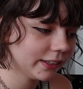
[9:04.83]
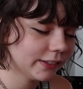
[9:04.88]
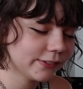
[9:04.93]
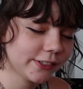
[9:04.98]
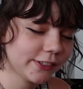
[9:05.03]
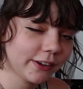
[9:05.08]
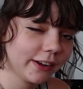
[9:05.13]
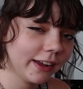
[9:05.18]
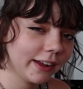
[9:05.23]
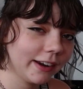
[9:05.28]

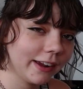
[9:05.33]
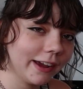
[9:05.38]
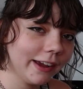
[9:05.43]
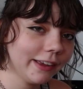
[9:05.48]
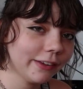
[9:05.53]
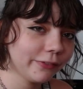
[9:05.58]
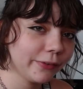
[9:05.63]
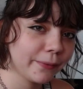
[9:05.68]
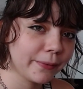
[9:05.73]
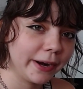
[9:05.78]
Gives you a
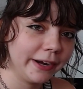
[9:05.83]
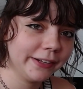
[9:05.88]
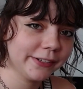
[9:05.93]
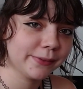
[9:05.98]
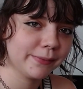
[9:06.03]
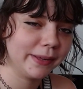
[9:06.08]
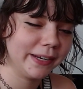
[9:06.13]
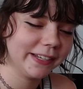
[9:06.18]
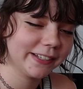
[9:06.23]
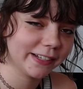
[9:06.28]
headache if you ride it
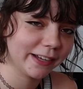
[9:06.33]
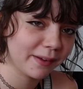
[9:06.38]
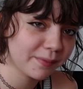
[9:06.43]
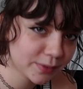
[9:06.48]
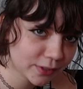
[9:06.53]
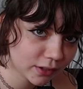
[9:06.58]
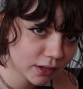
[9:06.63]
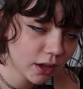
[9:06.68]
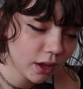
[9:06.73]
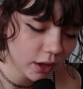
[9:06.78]
too many
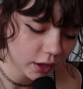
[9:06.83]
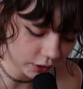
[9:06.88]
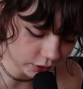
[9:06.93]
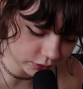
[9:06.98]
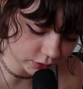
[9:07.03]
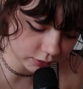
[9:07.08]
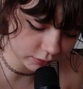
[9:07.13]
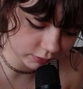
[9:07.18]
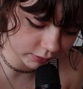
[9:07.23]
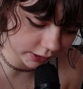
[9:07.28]
times.
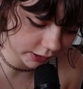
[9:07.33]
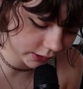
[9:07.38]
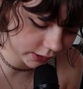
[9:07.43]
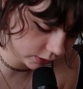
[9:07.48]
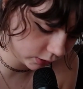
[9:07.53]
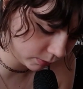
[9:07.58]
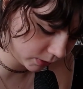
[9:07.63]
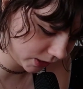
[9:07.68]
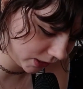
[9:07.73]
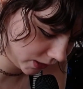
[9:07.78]
Don't ride it
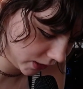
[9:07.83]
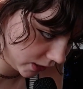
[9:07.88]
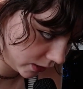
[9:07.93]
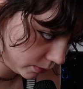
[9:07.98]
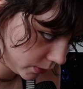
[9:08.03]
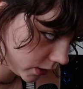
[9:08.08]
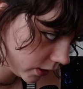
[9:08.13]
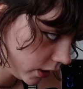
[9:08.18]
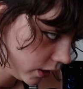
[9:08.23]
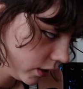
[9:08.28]
too many
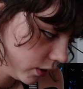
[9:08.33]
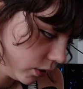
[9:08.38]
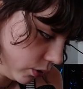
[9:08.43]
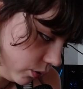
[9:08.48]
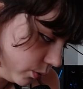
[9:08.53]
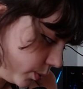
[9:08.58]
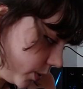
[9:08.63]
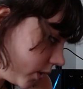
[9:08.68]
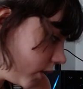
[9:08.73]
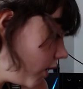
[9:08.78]
times.
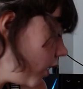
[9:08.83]
Oops.